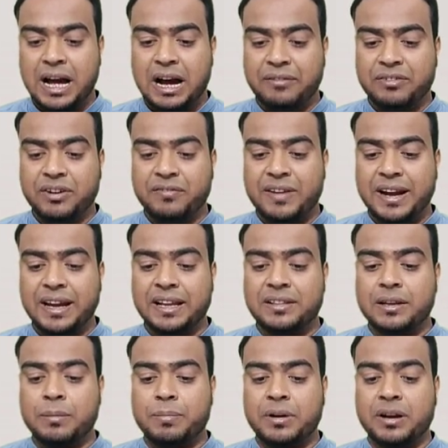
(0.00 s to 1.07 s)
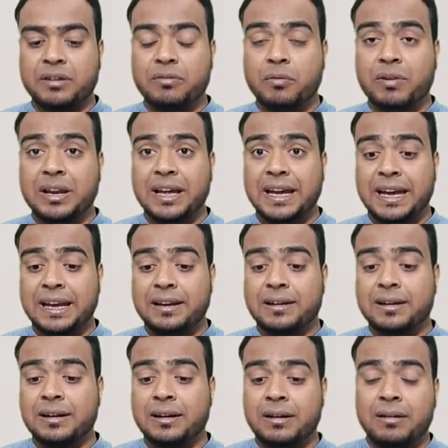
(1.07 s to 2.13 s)
After finding their product, we will add
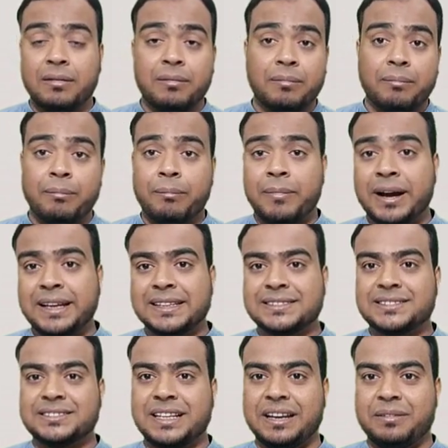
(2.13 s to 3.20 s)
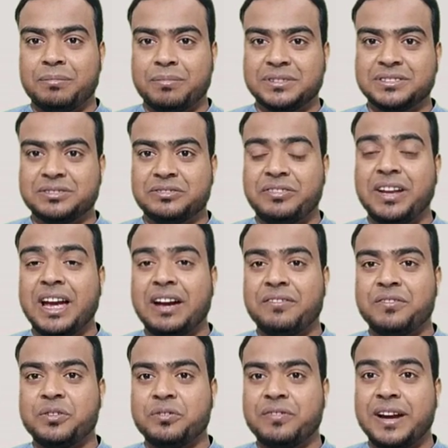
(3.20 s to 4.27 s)
a minus sign, means we
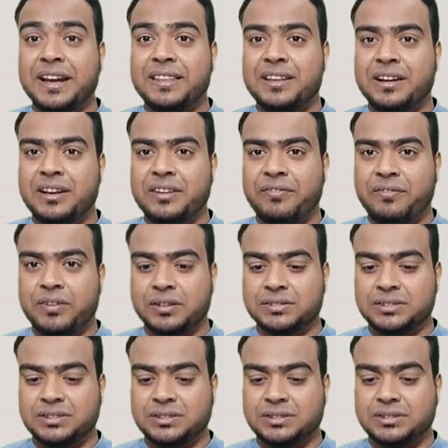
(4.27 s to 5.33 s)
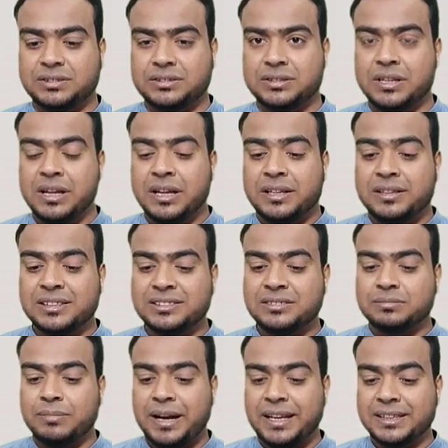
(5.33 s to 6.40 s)
have to find their difference.
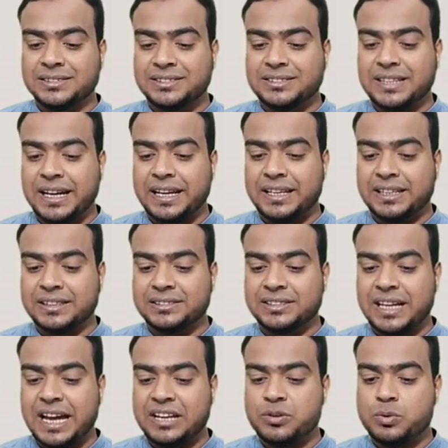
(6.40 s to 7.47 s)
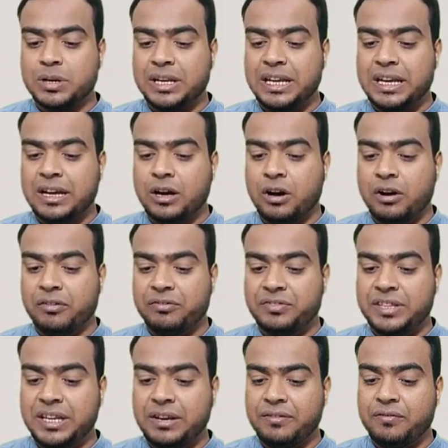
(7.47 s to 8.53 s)
This minus sign is actually
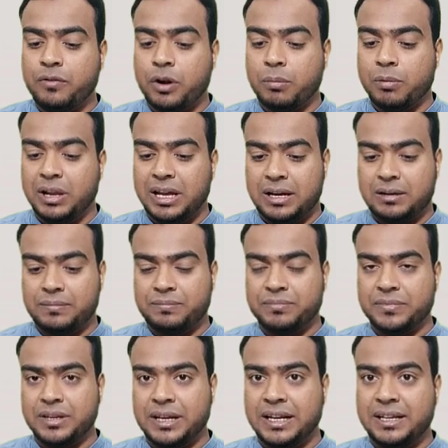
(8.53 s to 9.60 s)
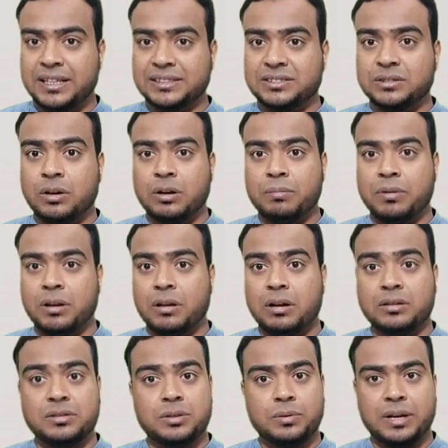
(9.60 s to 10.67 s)
of the formula. It does not
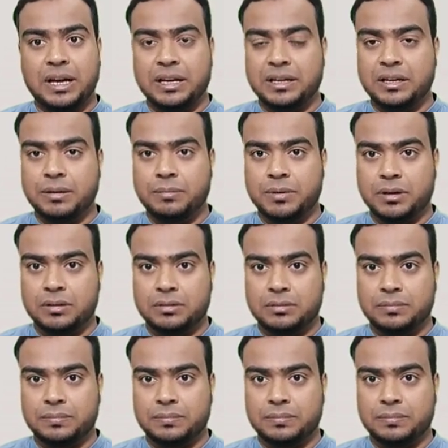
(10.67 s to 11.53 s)
belong to any number.